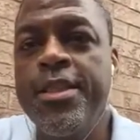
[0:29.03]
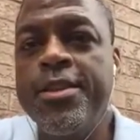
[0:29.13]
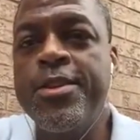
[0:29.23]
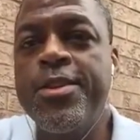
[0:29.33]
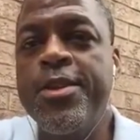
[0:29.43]

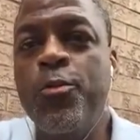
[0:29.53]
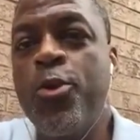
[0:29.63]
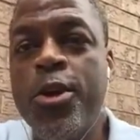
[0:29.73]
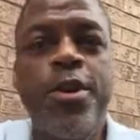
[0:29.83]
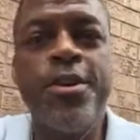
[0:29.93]
the, the
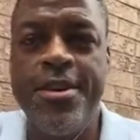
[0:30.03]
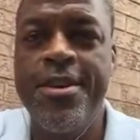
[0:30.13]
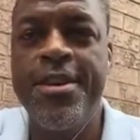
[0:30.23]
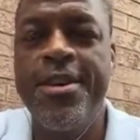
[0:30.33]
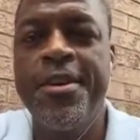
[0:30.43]
word
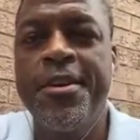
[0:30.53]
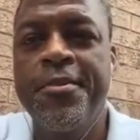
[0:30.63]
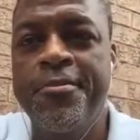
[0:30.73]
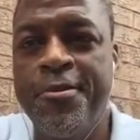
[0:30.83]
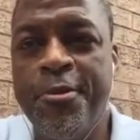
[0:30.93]

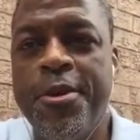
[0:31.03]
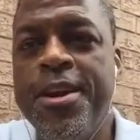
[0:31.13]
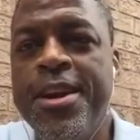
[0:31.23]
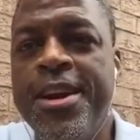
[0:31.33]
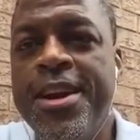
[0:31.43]

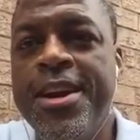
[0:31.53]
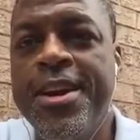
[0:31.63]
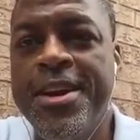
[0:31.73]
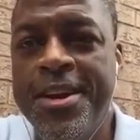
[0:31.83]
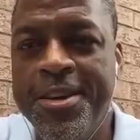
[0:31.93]
for
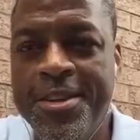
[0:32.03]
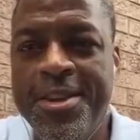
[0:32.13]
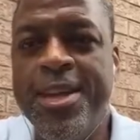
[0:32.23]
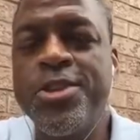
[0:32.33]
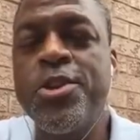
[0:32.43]
the
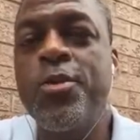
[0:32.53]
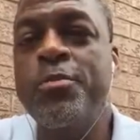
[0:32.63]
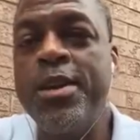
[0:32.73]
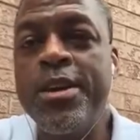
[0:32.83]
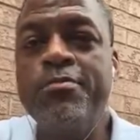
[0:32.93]
next show
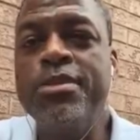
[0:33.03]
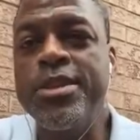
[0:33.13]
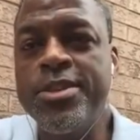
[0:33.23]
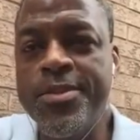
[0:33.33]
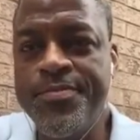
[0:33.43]
would be
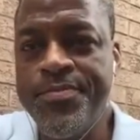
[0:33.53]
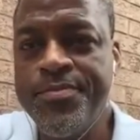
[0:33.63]
completion.